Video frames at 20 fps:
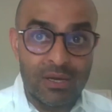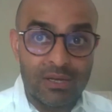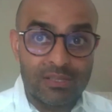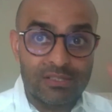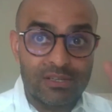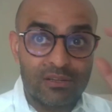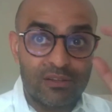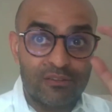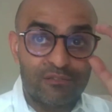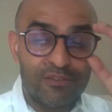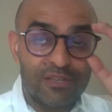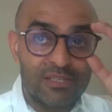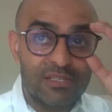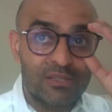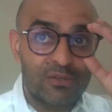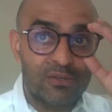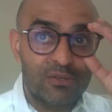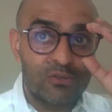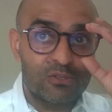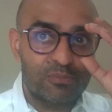So the
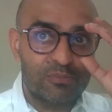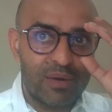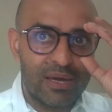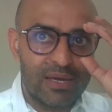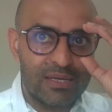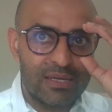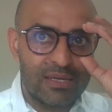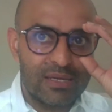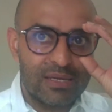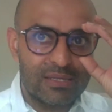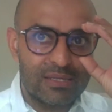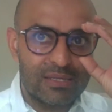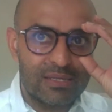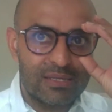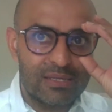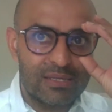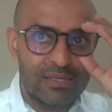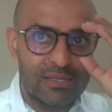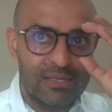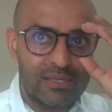physical space,
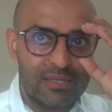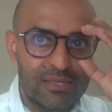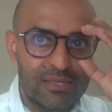I